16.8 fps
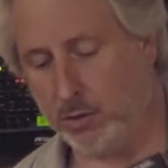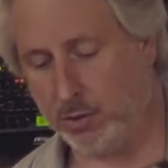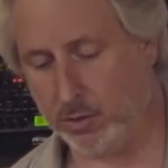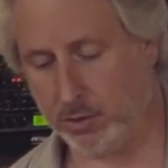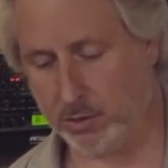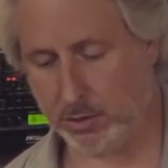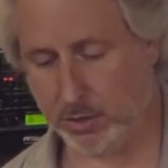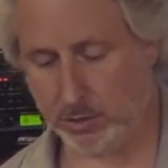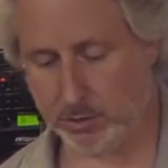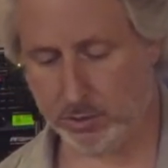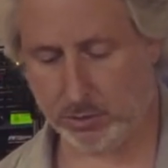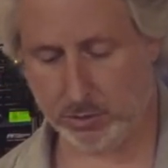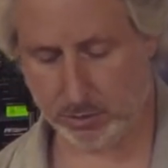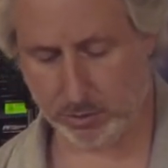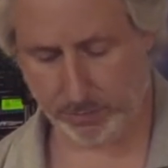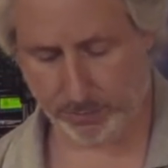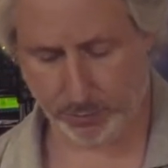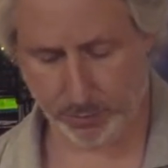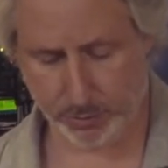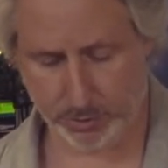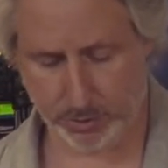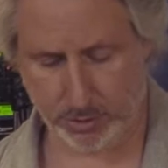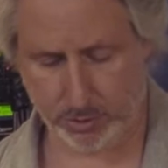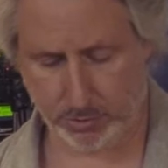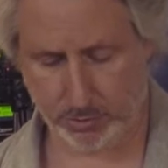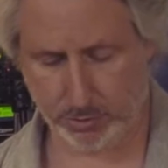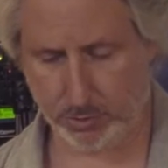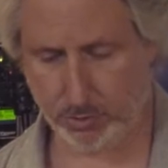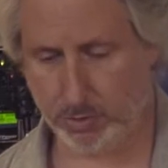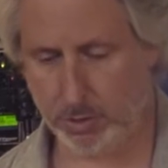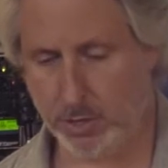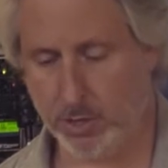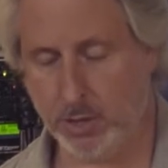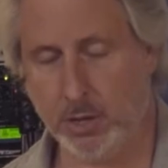I guess this is the 1402.
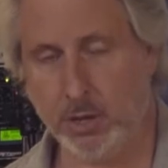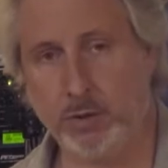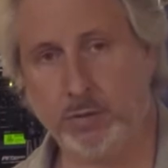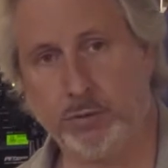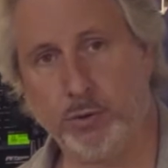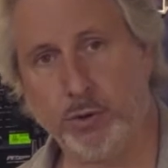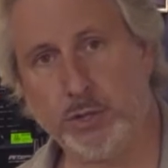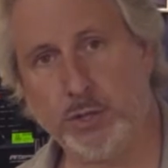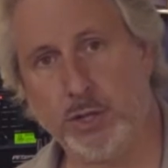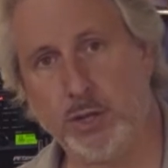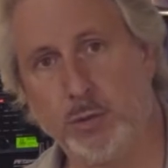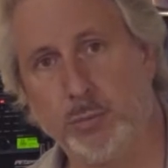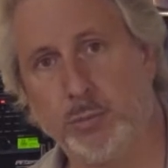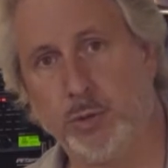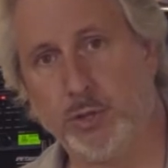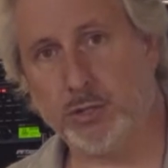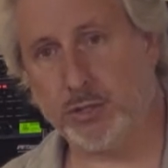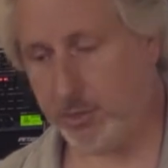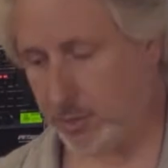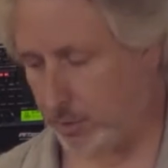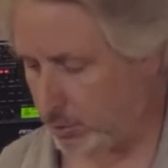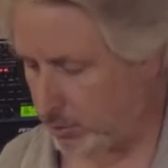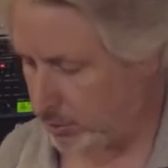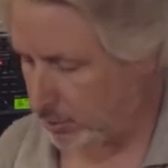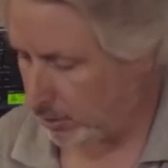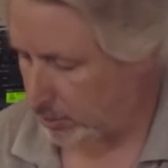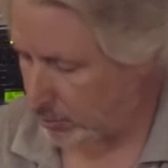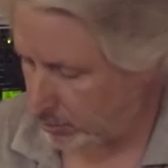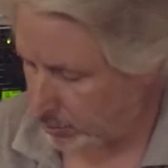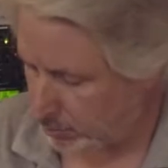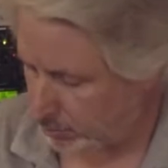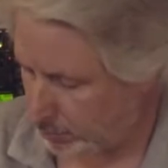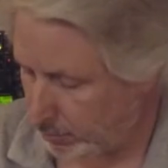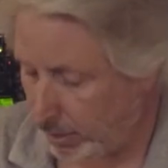14 inputs. There's
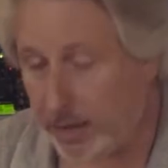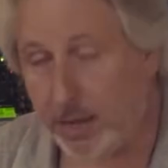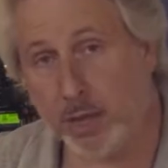6 mic